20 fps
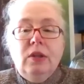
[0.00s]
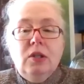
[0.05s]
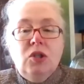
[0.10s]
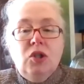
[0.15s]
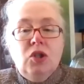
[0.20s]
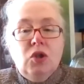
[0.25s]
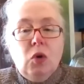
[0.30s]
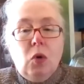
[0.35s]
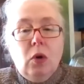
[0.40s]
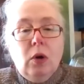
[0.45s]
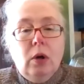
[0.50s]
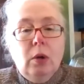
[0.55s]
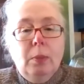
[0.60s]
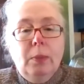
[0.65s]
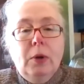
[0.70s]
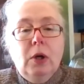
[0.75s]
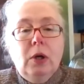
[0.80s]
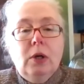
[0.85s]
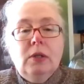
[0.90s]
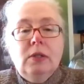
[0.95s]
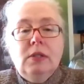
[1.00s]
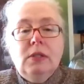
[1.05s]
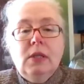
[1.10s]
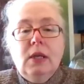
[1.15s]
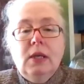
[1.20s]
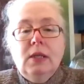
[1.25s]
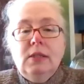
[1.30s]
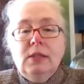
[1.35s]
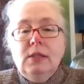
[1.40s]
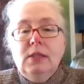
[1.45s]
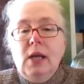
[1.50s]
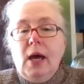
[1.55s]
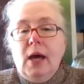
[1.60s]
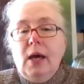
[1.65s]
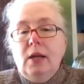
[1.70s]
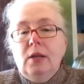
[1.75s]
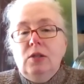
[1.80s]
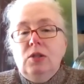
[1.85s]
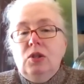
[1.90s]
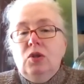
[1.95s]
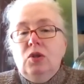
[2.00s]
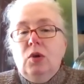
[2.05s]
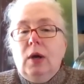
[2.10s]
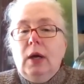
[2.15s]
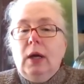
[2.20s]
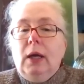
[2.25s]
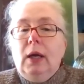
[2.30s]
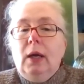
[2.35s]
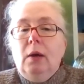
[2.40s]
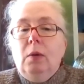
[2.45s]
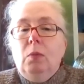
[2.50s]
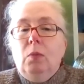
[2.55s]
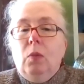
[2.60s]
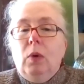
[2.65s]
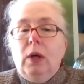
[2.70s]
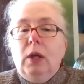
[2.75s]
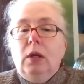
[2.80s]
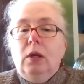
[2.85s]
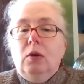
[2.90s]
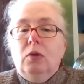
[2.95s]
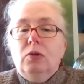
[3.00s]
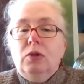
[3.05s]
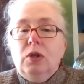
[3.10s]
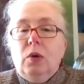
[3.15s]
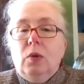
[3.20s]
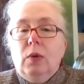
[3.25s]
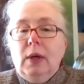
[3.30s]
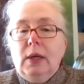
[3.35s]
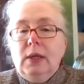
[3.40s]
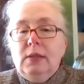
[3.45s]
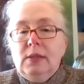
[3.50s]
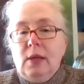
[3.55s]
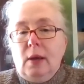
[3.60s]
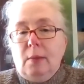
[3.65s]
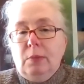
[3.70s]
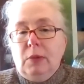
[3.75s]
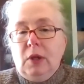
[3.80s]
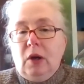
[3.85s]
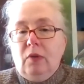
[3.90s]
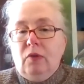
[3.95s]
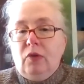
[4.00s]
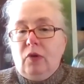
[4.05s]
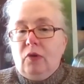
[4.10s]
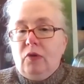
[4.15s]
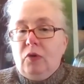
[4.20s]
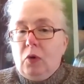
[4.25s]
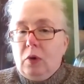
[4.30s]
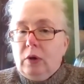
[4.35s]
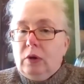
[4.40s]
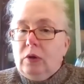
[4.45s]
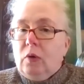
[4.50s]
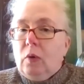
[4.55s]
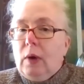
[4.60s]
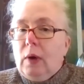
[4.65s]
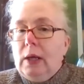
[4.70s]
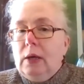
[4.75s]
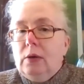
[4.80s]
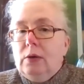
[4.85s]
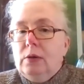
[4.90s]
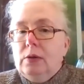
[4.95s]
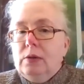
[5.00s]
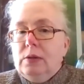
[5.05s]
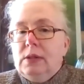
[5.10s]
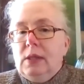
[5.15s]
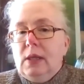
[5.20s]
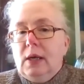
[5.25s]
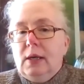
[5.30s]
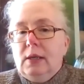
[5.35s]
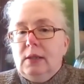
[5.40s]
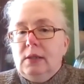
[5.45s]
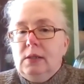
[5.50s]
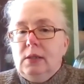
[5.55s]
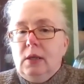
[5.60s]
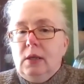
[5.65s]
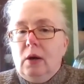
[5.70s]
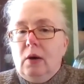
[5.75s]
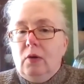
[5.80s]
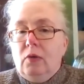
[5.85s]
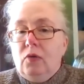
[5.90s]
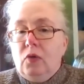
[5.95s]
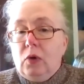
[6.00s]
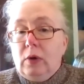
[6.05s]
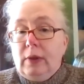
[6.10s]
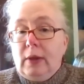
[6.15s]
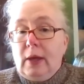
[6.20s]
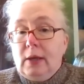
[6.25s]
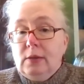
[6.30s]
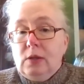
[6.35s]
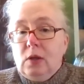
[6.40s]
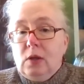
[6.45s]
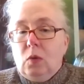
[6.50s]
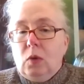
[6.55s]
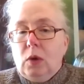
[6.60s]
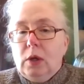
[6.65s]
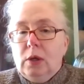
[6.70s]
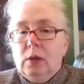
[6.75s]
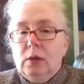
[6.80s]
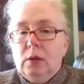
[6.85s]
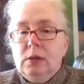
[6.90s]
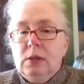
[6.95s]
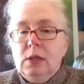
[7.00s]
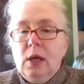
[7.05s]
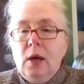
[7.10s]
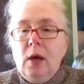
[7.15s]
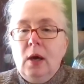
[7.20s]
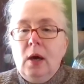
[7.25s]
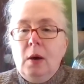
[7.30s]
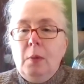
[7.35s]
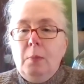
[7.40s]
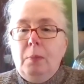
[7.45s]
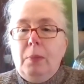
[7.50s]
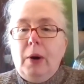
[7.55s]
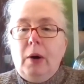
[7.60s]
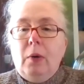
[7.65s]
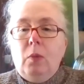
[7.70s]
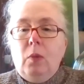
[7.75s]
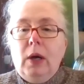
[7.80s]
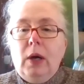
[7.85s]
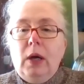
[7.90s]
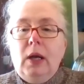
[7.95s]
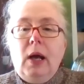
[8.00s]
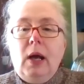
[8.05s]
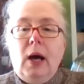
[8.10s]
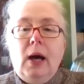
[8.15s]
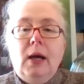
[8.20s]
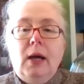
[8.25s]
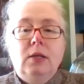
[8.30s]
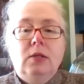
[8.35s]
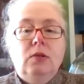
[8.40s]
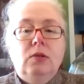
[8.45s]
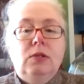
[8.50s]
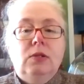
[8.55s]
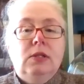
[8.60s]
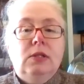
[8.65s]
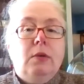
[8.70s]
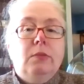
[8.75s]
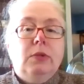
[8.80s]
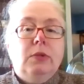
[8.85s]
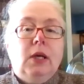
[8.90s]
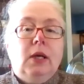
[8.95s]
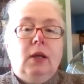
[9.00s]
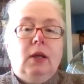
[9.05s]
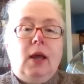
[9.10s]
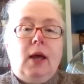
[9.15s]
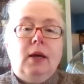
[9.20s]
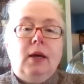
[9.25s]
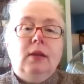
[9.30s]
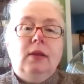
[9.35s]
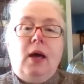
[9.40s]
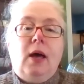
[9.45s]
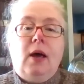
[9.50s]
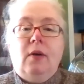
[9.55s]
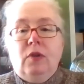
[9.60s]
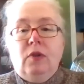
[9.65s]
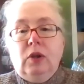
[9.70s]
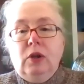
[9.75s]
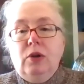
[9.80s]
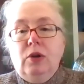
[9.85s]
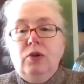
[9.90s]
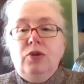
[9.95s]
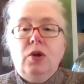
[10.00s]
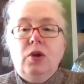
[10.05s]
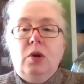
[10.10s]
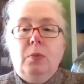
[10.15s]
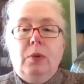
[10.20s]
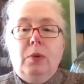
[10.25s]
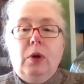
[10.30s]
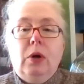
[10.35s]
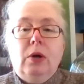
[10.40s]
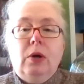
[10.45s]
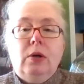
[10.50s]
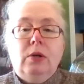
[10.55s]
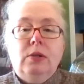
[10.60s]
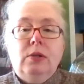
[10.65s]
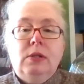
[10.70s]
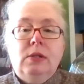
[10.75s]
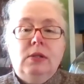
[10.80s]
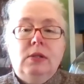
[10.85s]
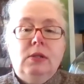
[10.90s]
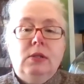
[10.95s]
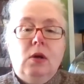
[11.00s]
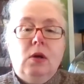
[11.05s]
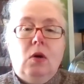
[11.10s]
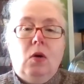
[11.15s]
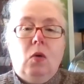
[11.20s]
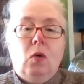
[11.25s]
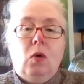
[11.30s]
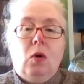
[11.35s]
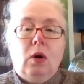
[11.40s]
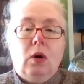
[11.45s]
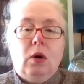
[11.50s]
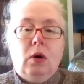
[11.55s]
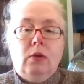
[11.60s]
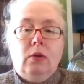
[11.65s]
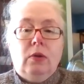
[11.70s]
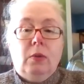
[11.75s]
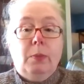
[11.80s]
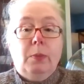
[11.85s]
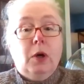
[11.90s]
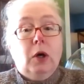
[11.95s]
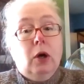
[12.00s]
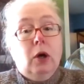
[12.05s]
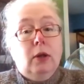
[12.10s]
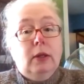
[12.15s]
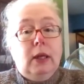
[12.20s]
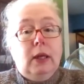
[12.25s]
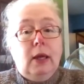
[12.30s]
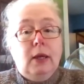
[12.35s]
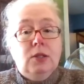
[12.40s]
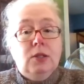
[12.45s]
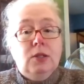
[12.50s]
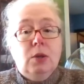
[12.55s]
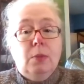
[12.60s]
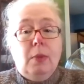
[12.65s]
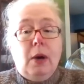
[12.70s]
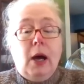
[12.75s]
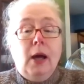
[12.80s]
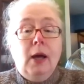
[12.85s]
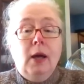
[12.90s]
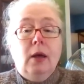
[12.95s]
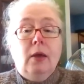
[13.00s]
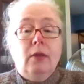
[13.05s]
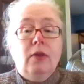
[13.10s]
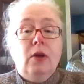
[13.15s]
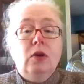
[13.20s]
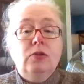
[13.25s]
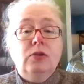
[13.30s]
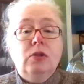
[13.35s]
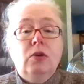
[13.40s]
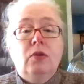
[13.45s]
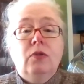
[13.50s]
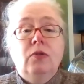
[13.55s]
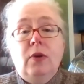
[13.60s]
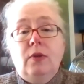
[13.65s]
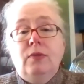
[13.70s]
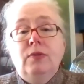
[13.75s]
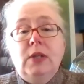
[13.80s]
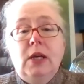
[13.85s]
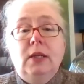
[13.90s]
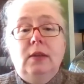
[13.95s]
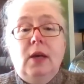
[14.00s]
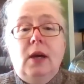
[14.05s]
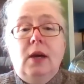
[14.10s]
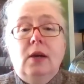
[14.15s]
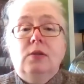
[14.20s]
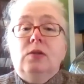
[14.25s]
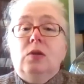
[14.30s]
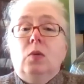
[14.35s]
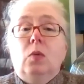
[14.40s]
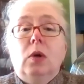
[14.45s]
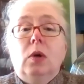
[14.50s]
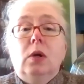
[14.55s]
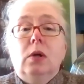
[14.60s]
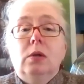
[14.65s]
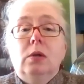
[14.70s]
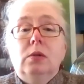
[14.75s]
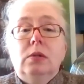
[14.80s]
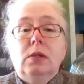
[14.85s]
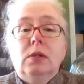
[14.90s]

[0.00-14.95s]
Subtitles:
shorter books, it's not as tricky when you're doing something for fourth graders that's, 4,000 words. But when I do something like the evolution books or the book on the ancient Maya, those are 15,000 words.